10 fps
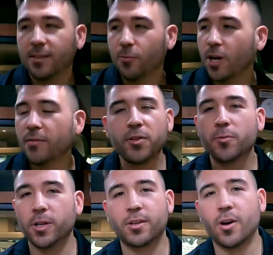whatever you
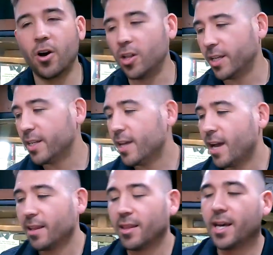want to call it.
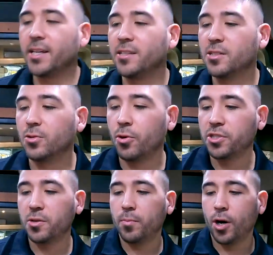I like the
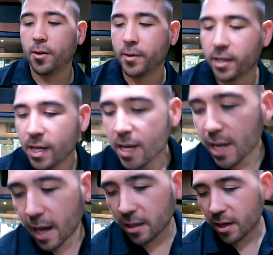storage compartment. I